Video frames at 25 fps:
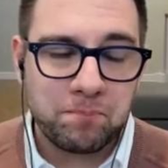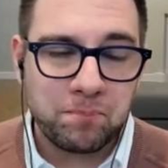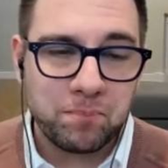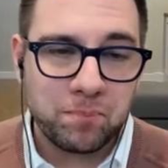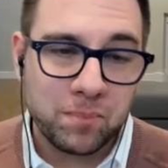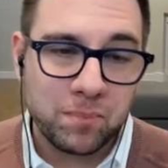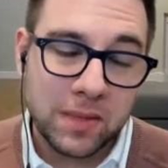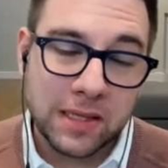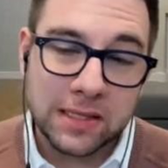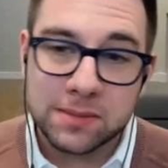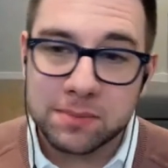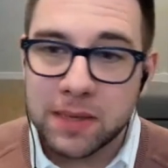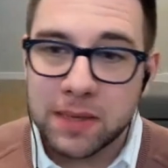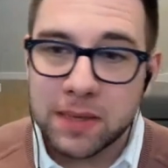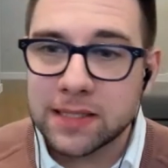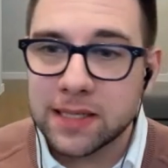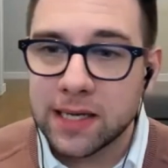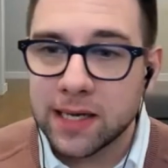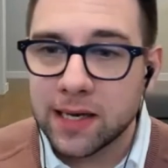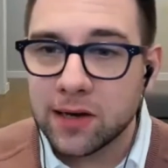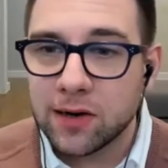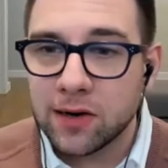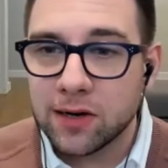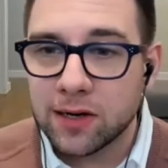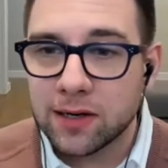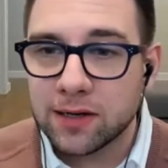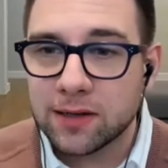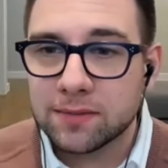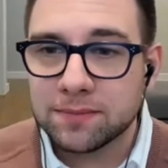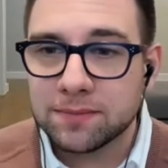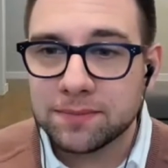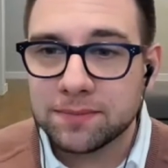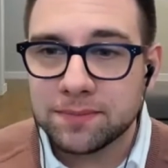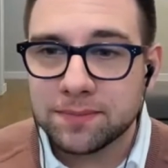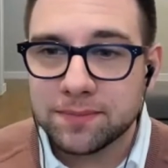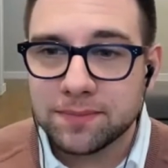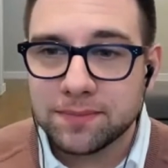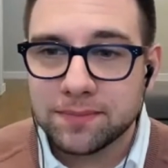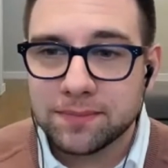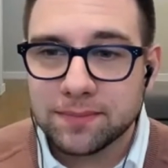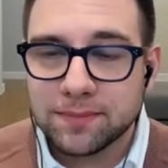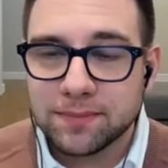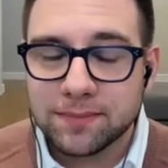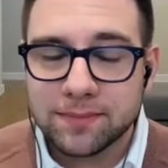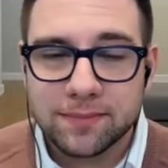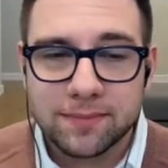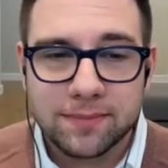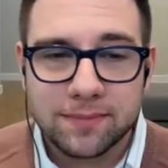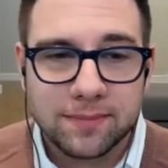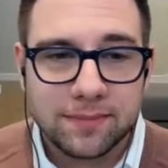that's my take on it.
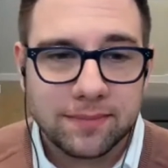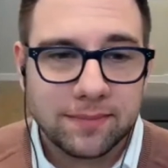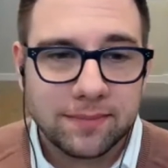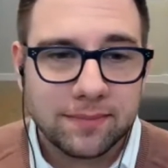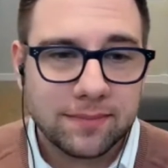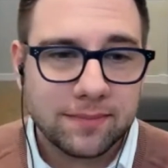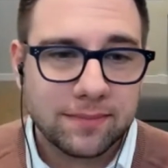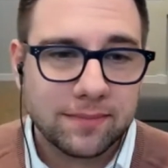Yeah.